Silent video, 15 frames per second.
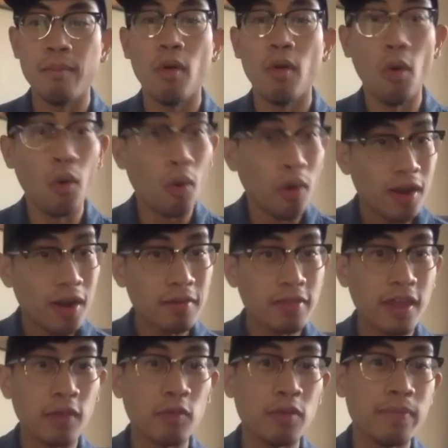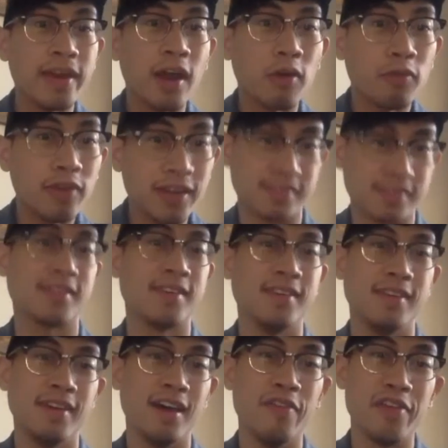or they would be at risk
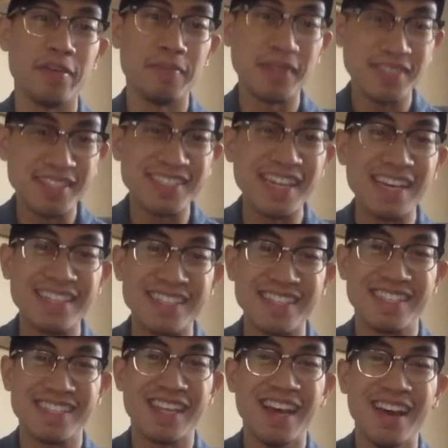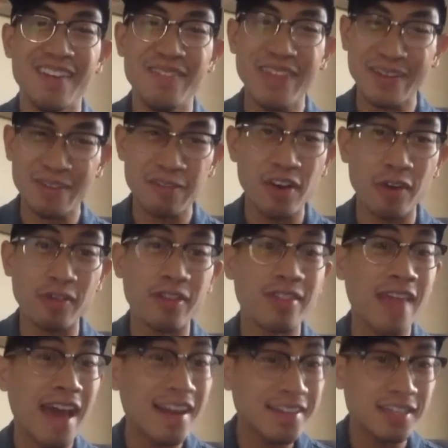of their business license being revoked.
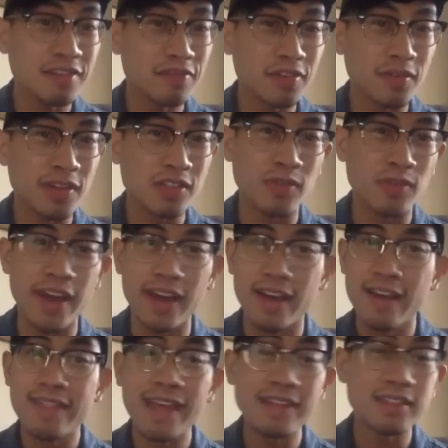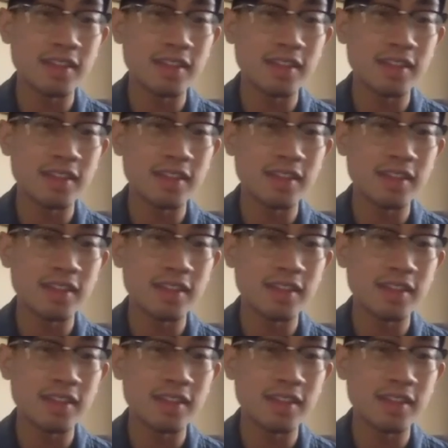That is influence, right? That's